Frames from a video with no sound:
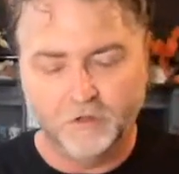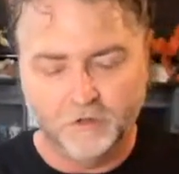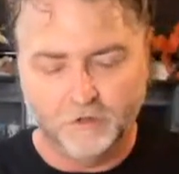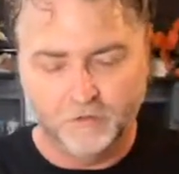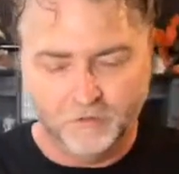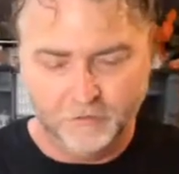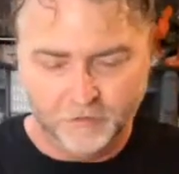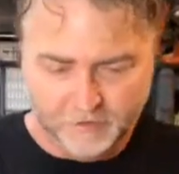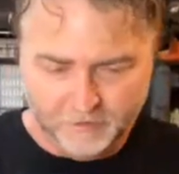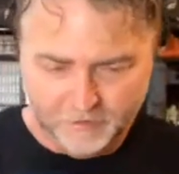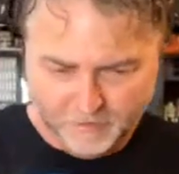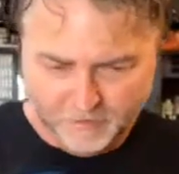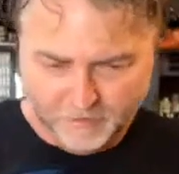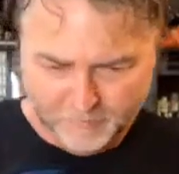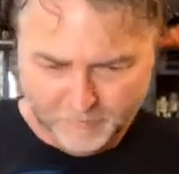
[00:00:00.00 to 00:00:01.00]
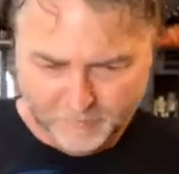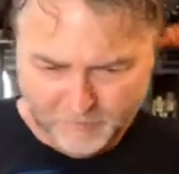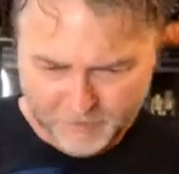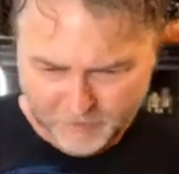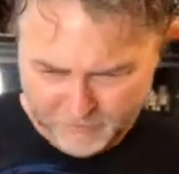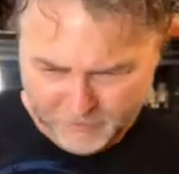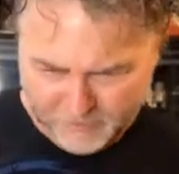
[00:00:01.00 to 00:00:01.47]
Alright, am I
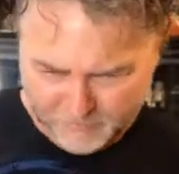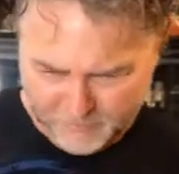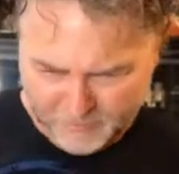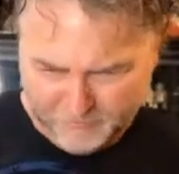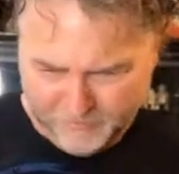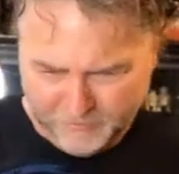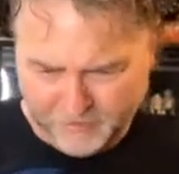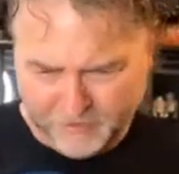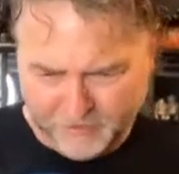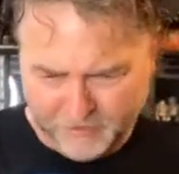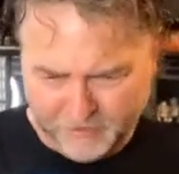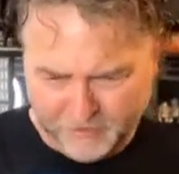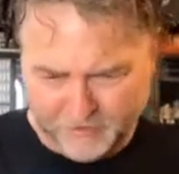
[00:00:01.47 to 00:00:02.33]
doing something wrong here?